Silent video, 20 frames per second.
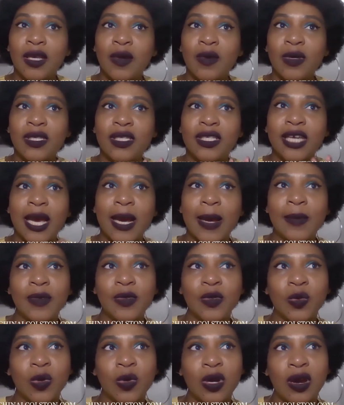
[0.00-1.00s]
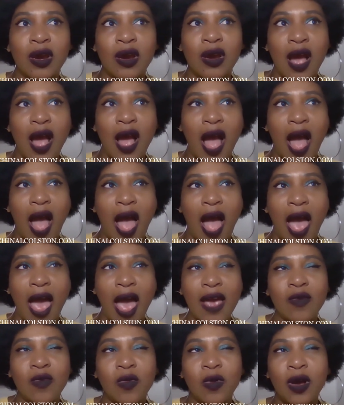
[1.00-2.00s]
was times where
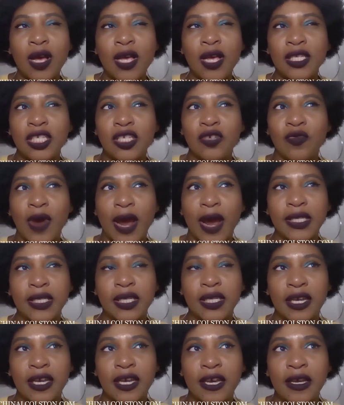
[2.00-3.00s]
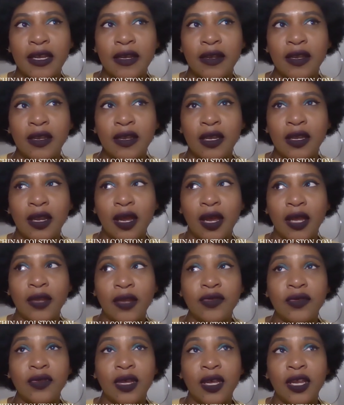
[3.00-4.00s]
I was directed
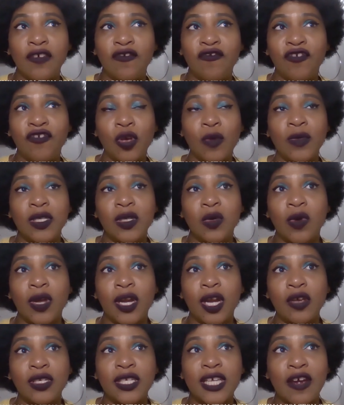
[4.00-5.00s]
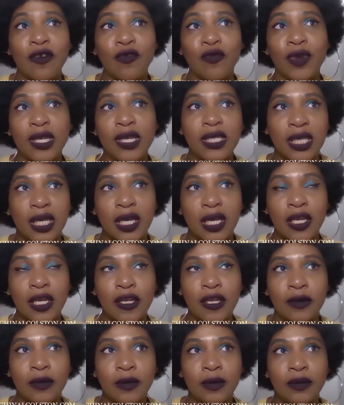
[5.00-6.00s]
in a film someone else had
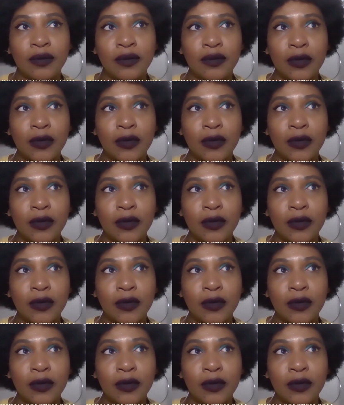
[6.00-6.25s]
written,